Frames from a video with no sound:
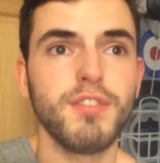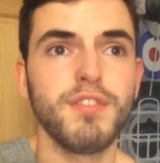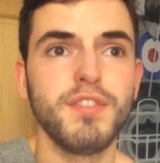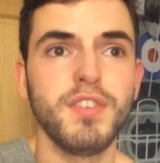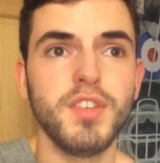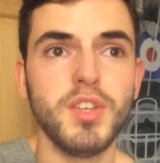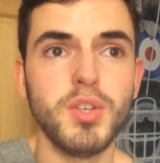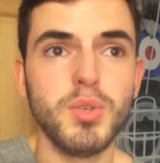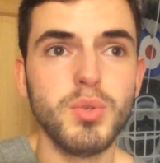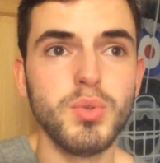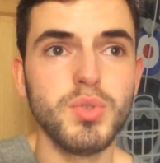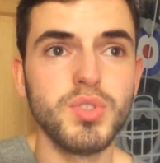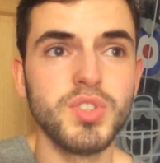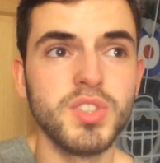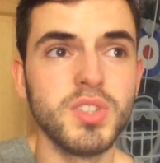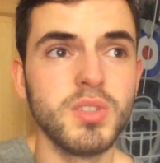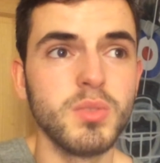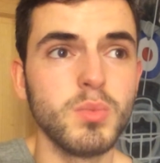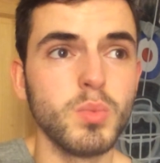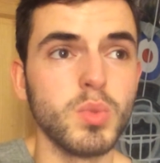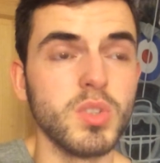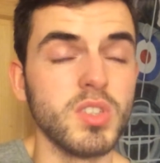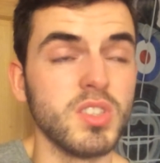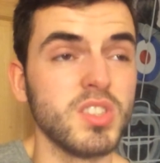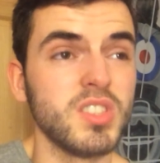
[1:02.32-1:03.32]

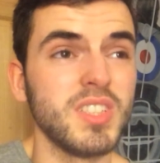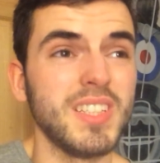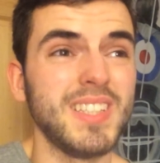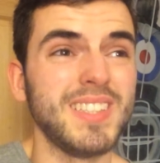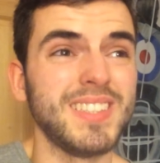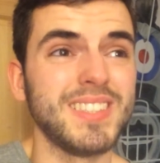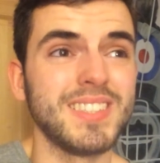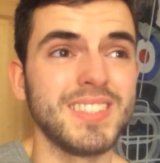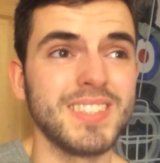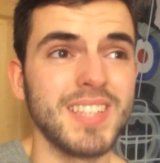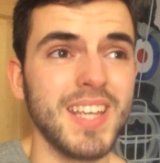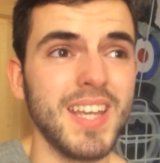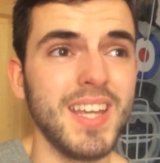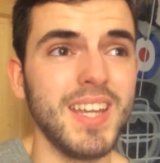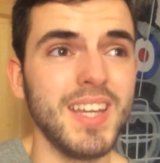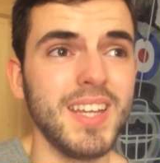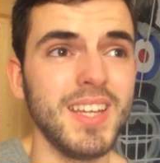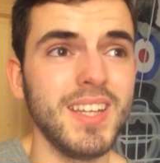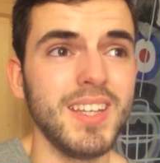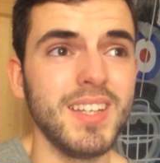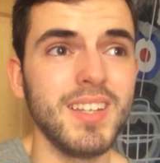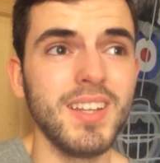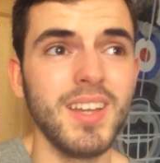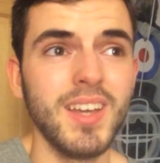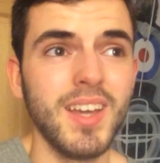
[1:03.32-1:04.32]
fusion, was
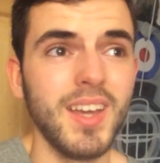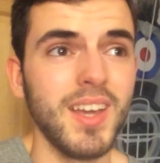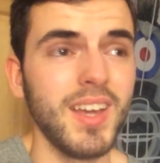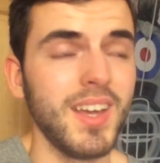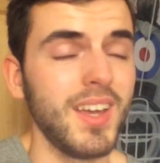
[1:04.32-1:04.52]
insane.